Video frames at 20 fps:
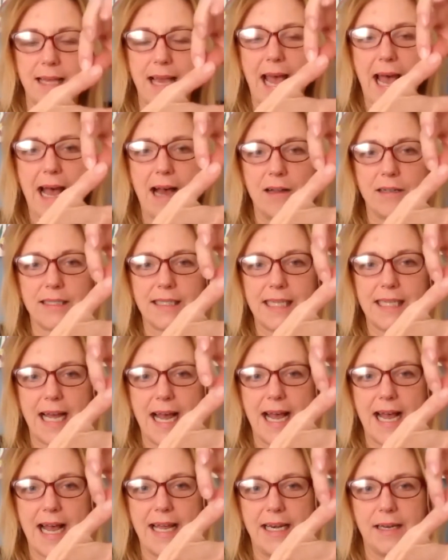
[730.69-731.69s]

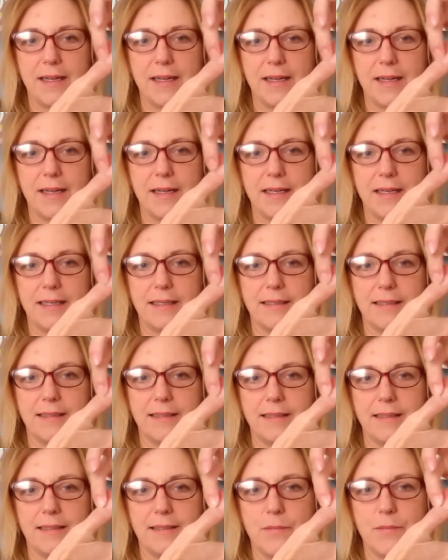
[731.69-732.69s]
outside
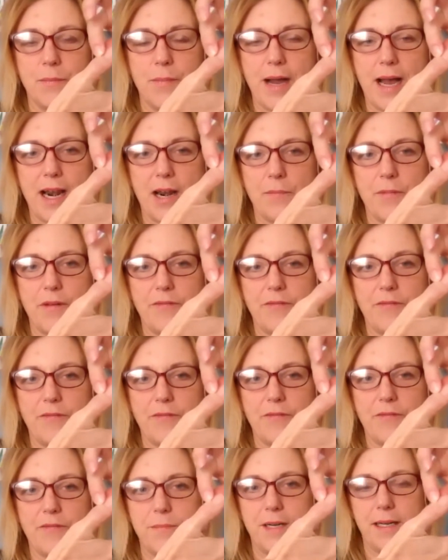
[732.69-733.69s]
bottom of the
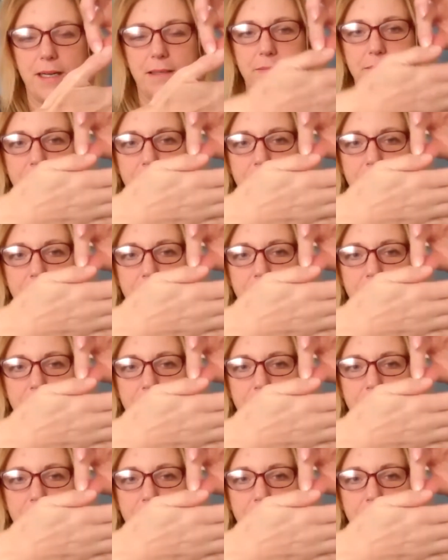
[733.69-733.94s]
thumbnail,